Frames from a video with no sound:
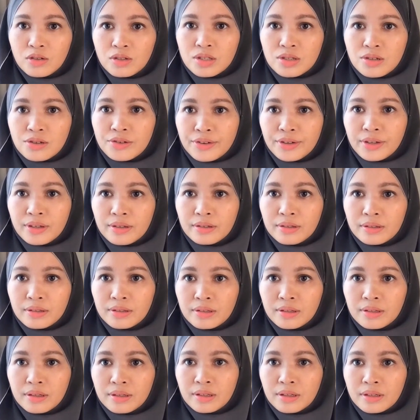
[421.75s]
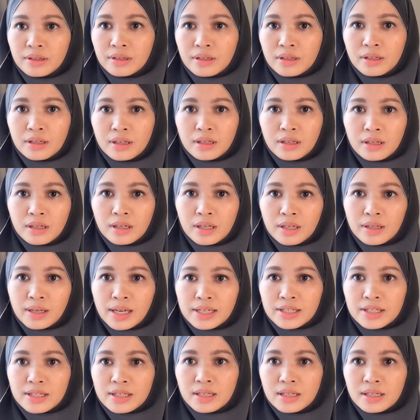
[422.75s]
sorry. I
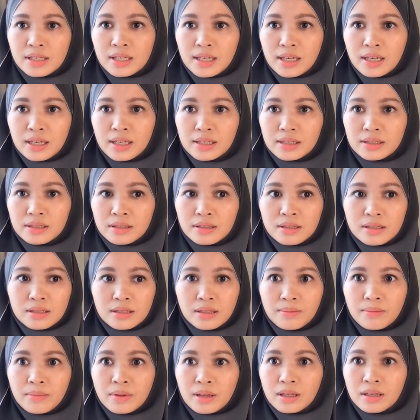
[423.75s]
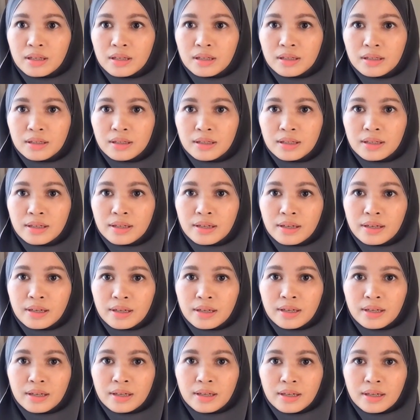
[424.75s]
accidentally clicked on something.
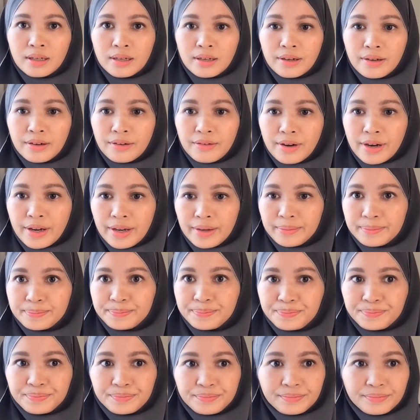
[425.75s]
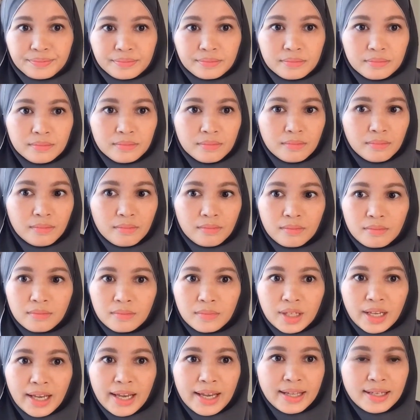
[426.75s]
All right.
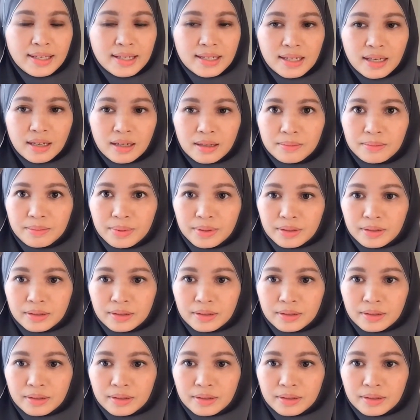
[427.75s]
End up.